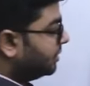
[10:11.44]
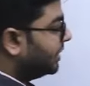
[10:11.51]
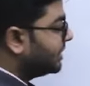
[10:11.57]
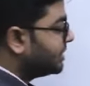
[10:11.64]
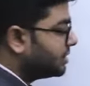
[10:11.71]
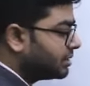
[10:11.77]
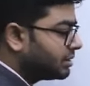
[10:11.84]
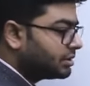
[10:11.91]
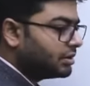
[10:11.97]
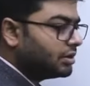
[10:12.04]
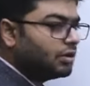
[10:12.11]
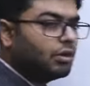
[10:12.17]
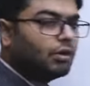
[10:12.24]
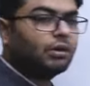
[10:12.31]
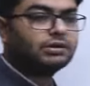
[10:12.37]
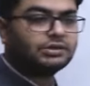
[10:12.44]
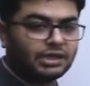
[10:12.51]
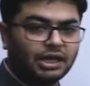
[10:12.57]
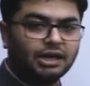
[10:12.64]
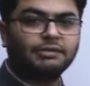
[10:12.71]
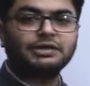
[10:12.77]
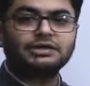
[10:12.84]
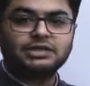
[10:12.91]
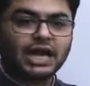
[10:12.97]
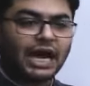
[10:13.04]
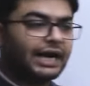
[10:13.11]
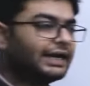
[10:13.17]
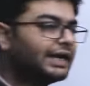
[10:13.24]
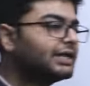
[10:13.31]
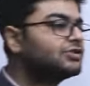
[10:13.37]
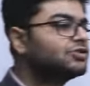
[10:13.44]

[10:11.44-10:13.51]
this whole syllabus. The idea